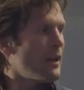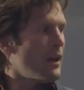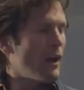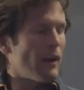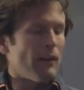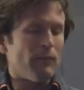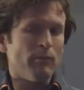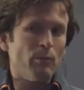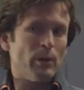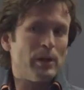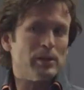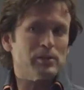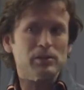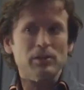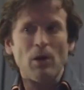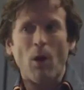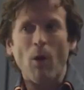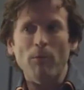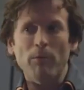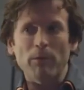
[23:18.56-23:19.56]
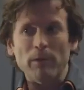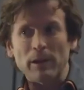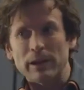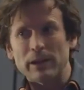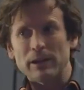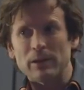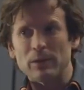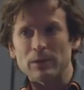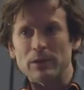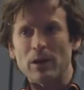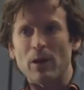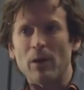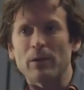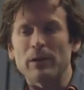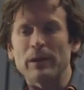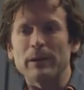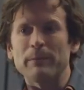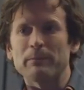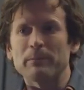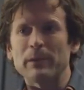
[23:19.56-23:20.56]
of which hopefully you'll know
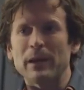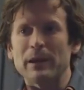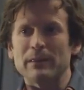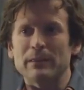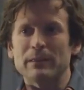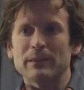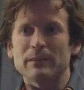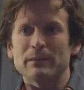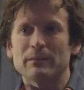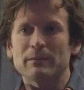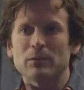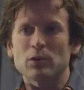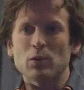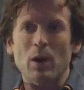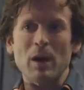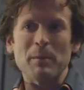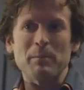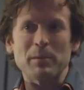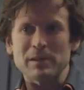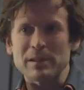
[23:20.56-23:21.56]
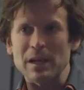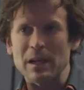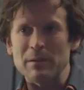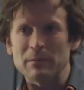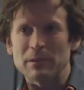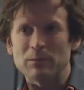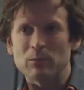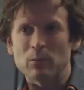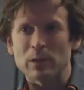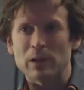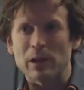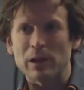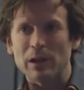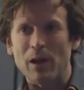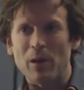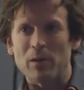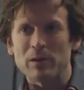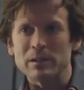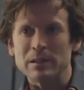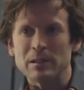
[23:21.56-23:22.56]
that 20% would
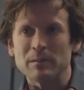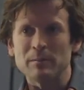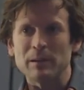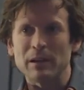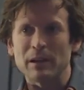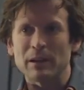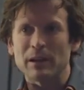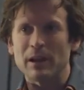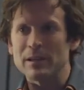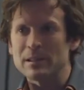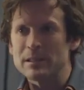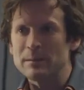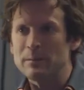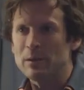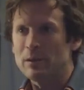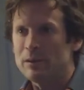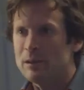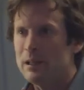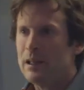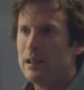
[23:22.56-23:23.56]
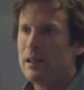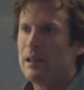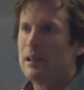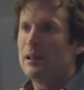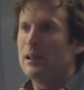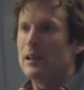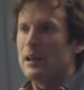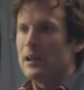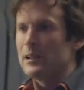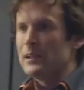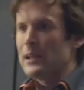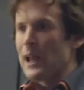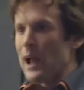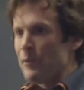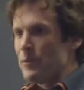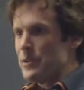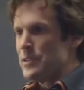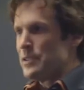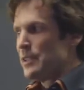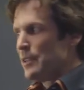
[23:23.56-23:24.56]
close into being a customer at an
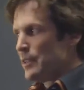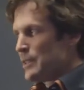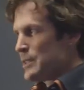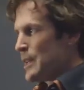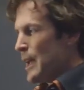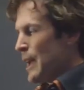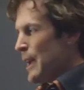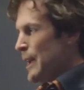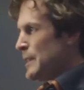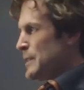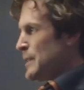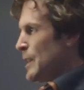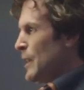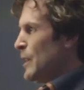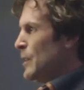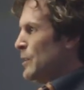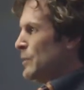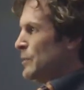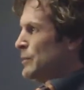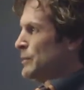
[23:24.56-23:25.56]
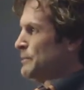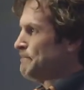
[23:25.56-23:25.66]
average deal size of,